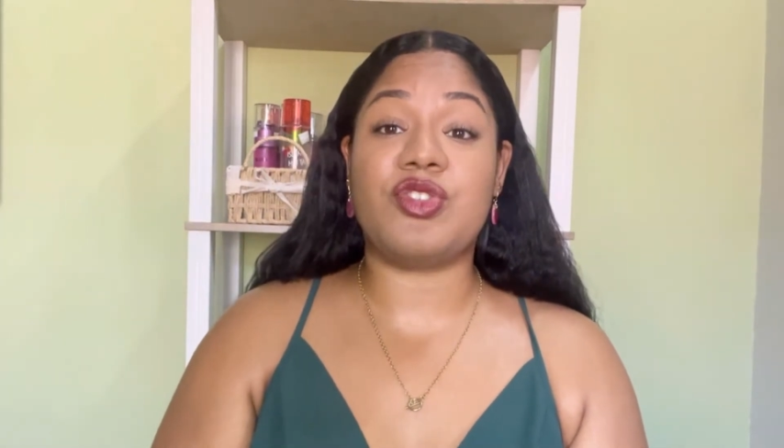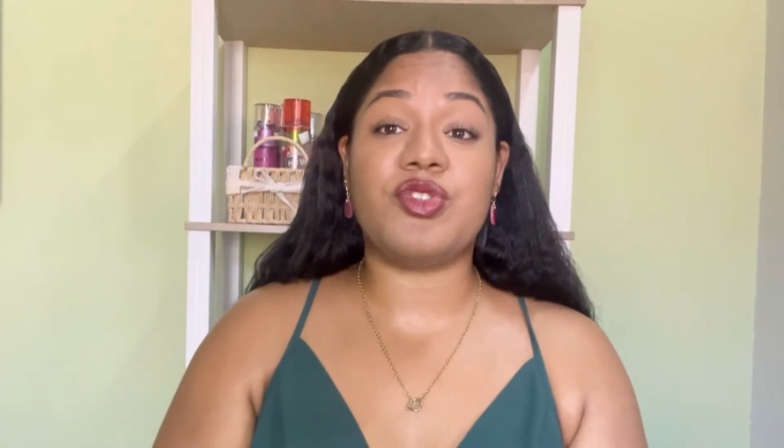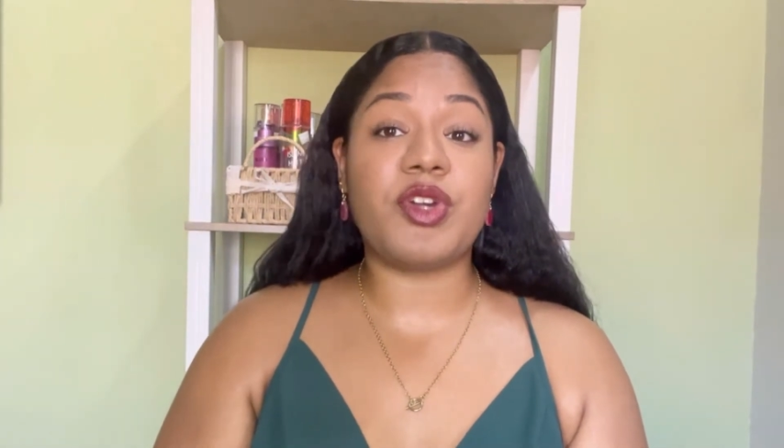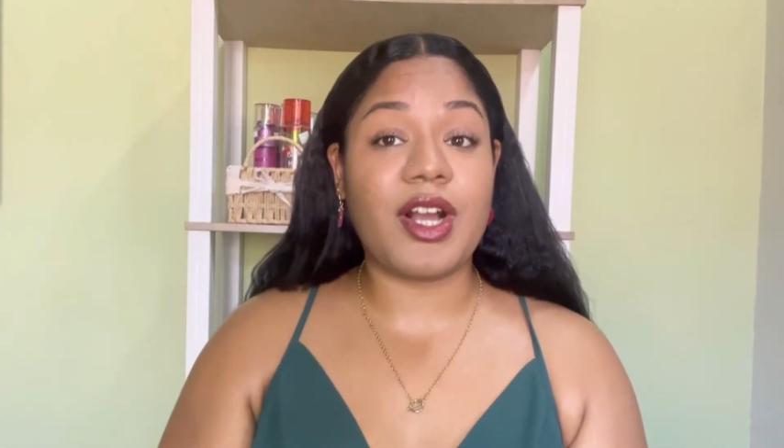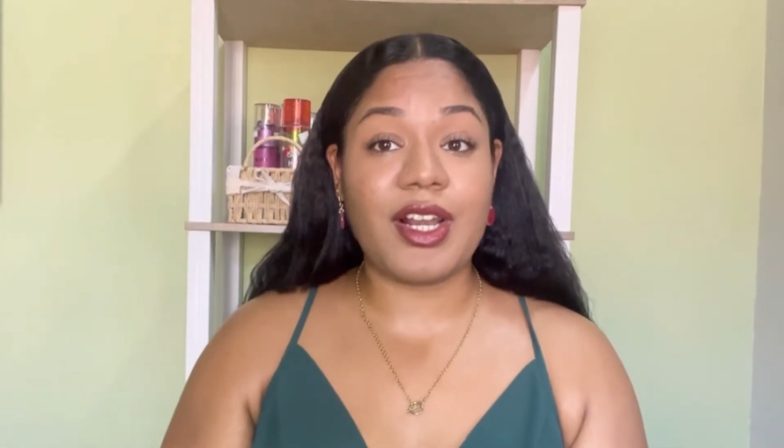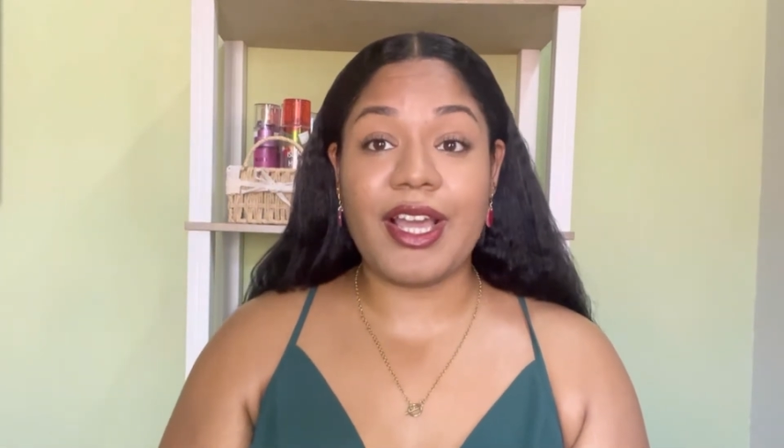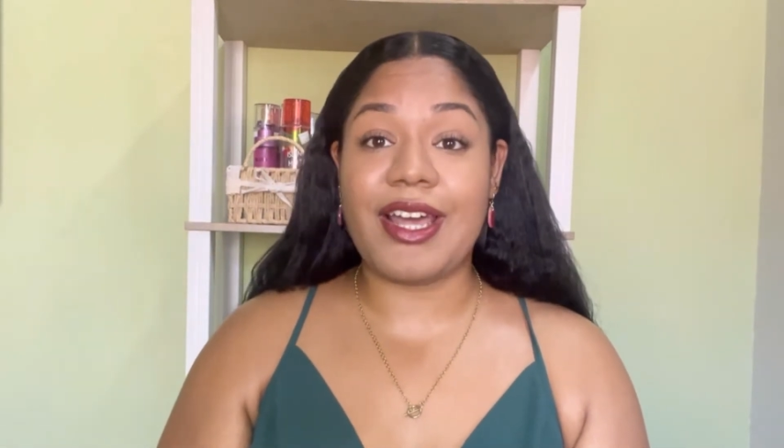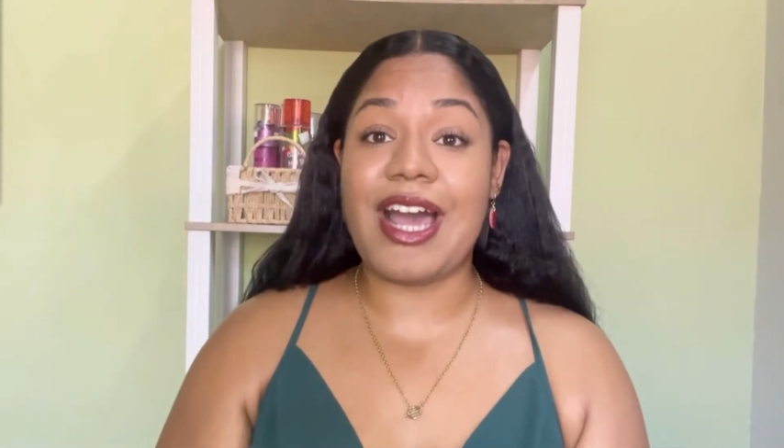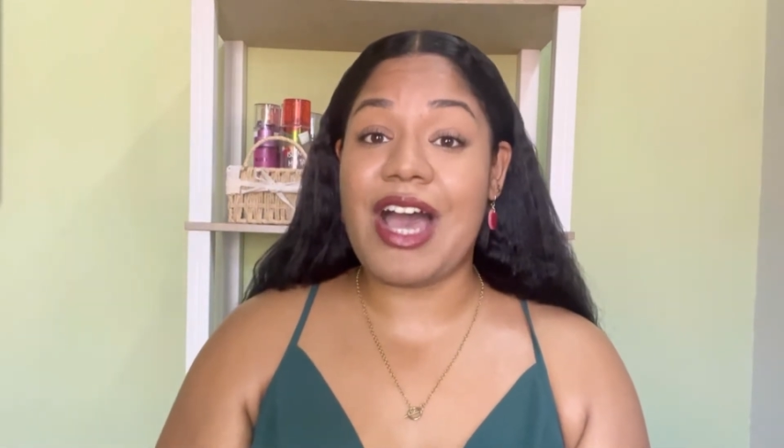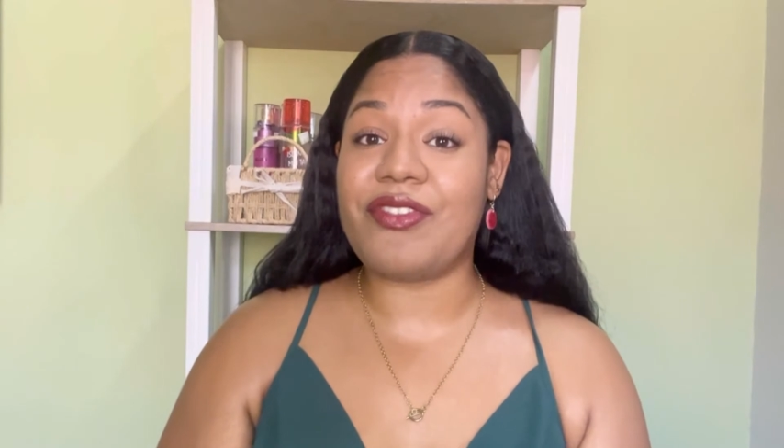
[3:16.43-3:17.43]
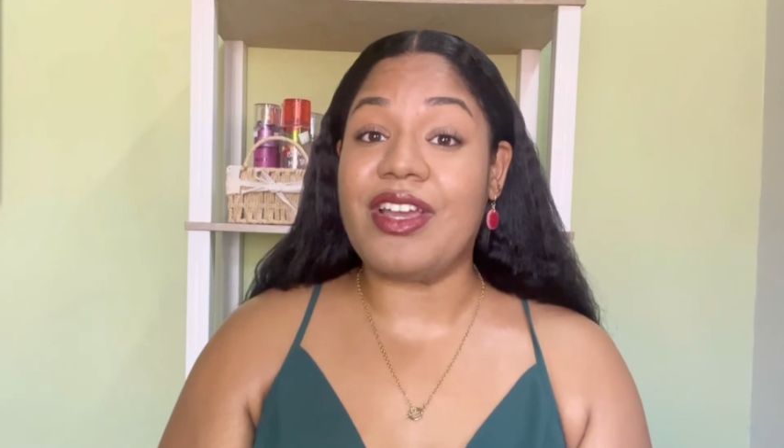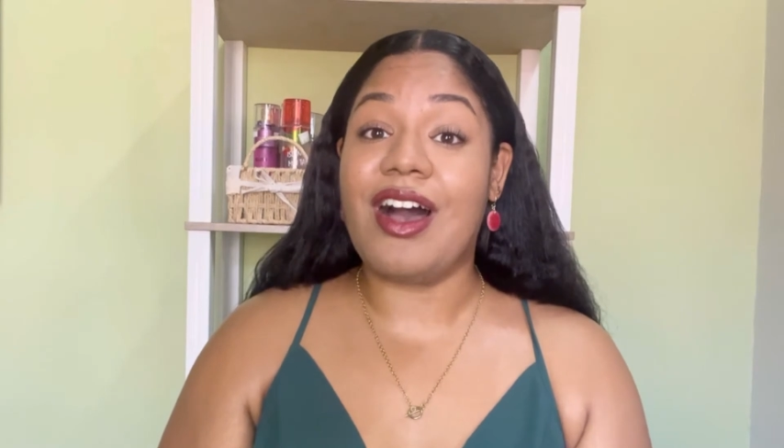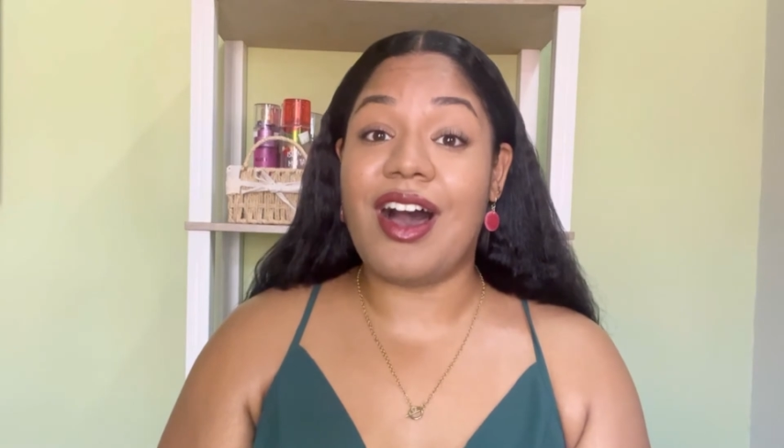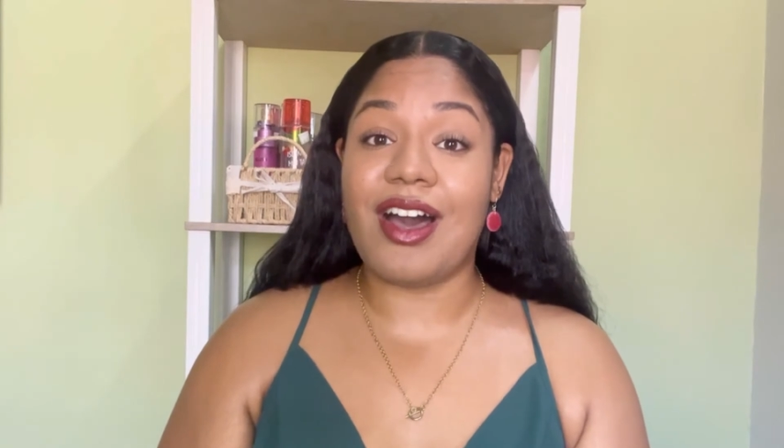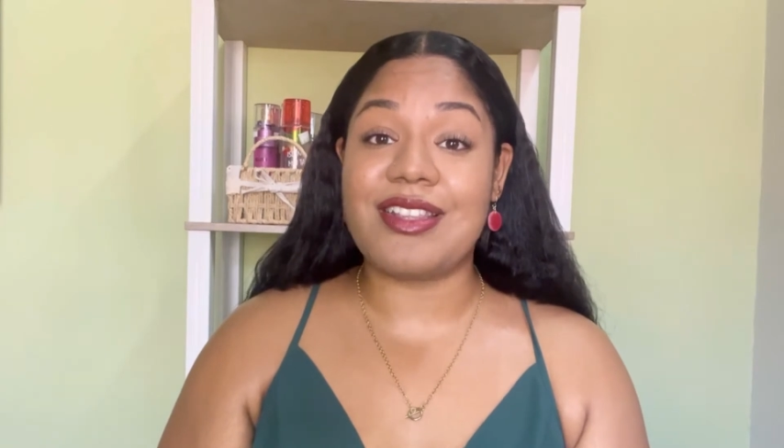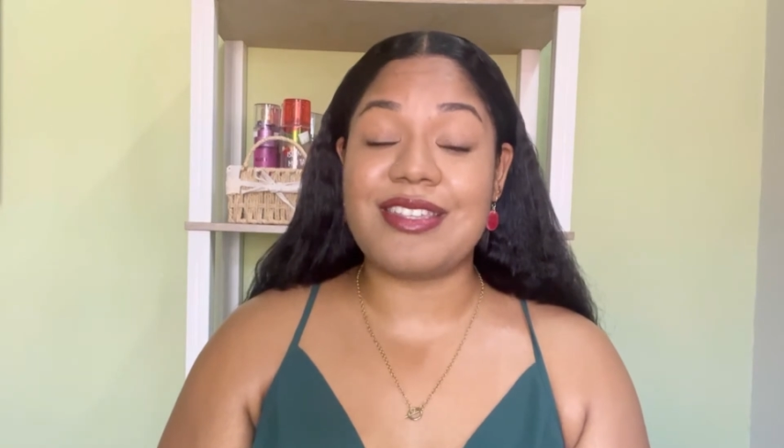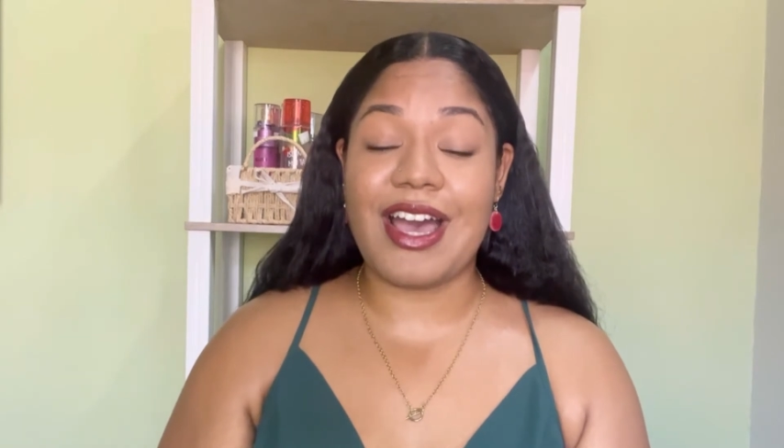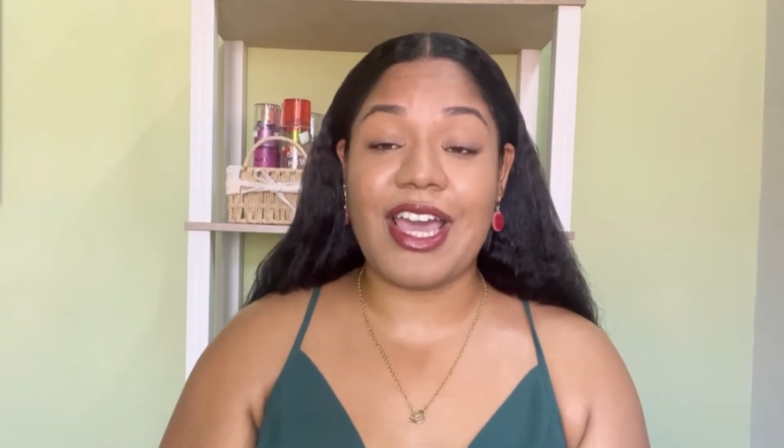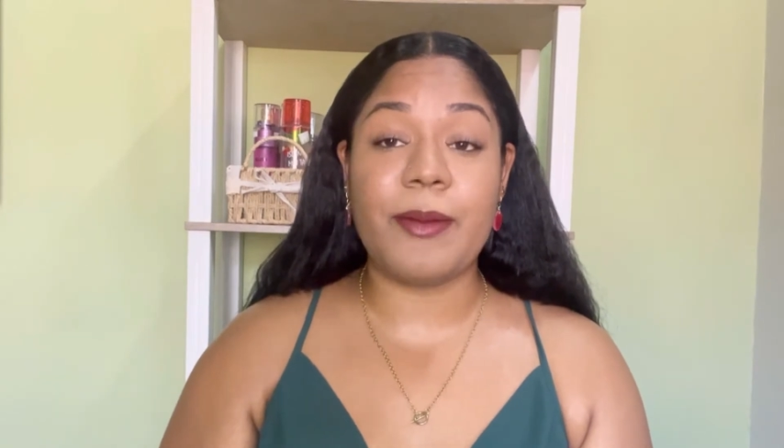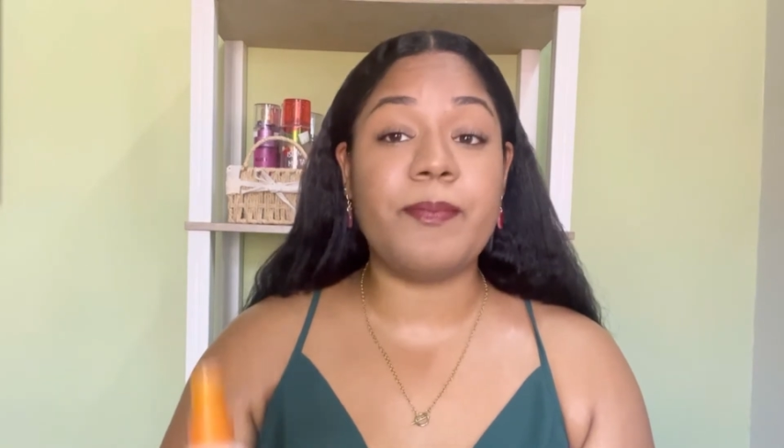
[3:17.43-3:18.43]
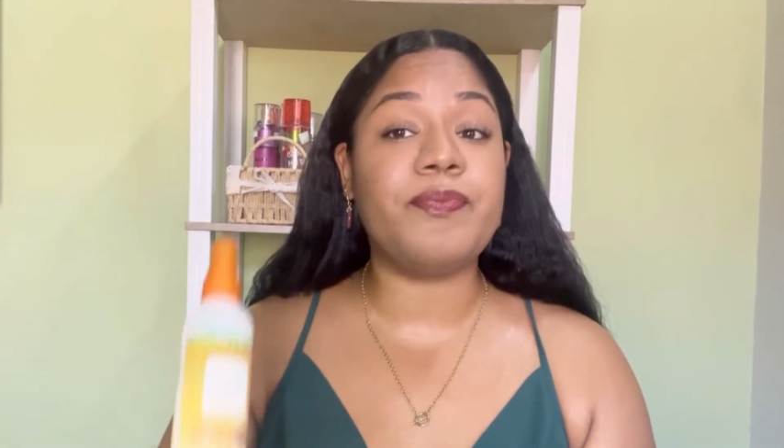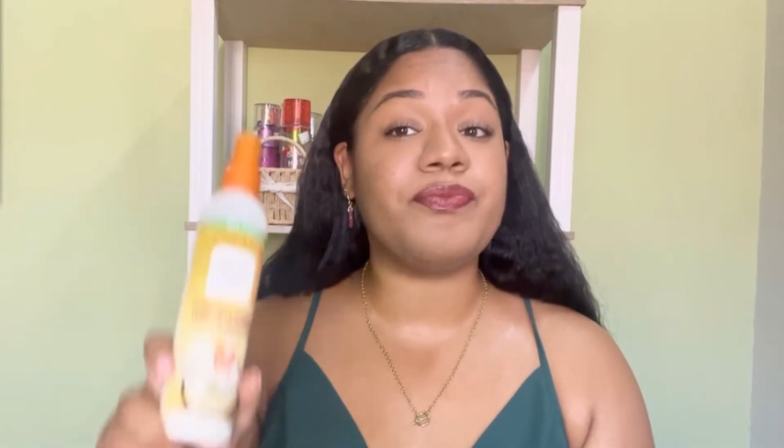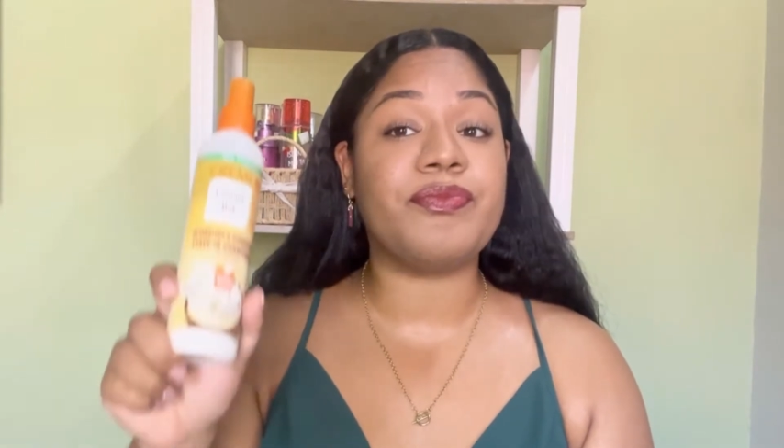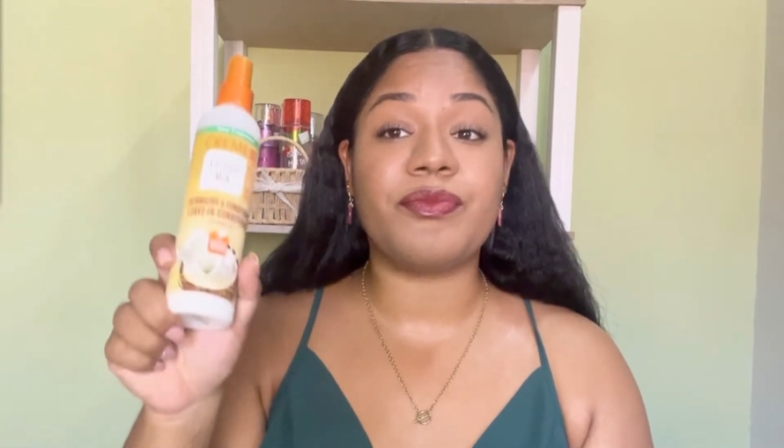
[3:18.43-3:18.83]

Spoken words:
struggling and having a hard time,